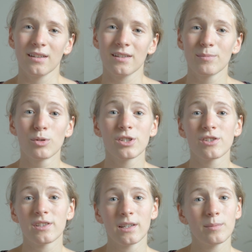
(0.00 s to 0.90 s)
is more
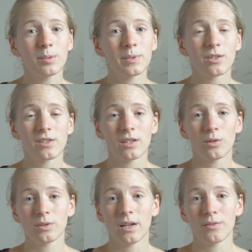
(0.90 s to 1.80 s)
sustainable because I
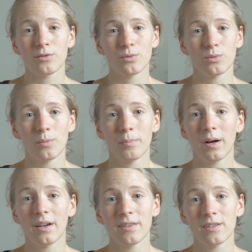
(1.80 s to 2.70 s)
don't have to
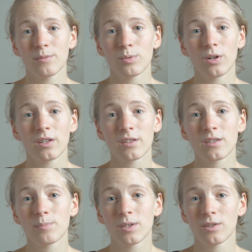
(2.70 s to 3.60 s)
buy these products,
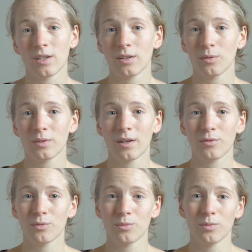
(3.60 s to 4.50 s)
because I don't have
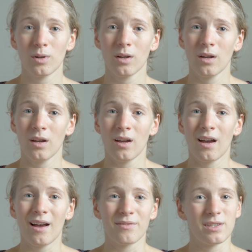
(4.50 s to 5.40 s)
to
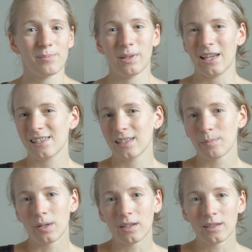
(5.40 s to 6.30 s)
have these plastic
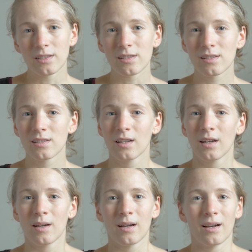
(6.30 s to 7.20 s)
bottles,
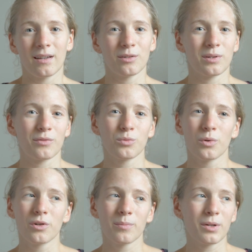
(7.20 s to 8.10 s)
I don't have to
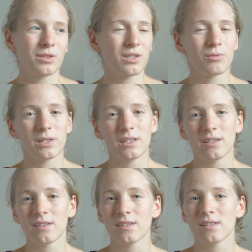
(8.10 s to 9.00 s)
worry about the
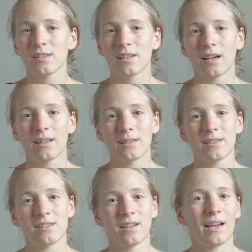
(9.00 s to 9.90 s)
ingredients and
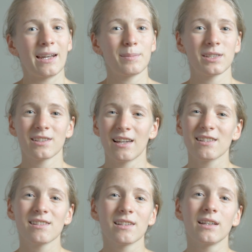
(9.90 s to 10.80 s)
uh, animal
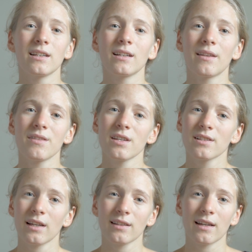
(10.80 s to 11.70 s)
testing and things
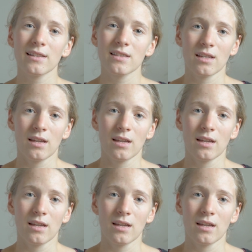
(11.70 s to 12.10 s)
like that.